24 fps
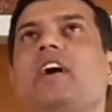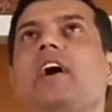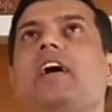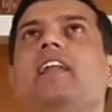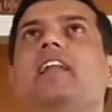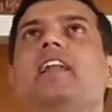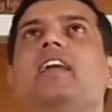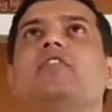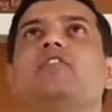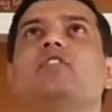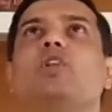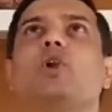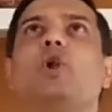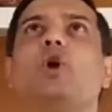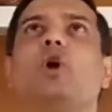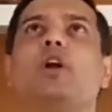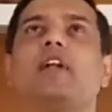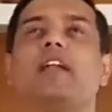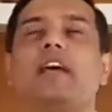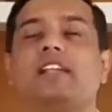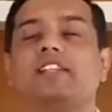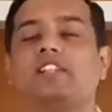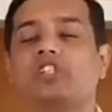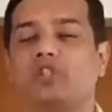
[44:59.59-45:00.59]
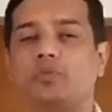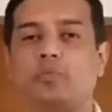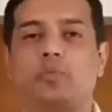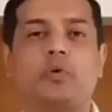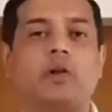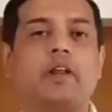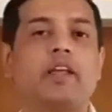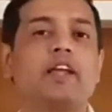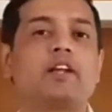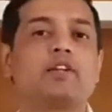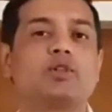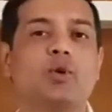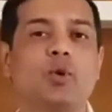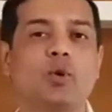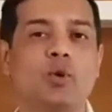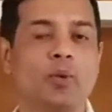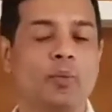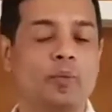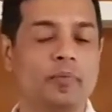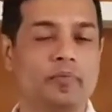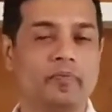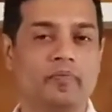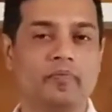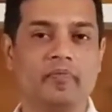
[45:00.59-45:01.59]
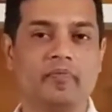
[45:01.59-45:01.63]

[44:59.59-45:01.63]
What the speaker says: I love the Lord, I'll just pray at home.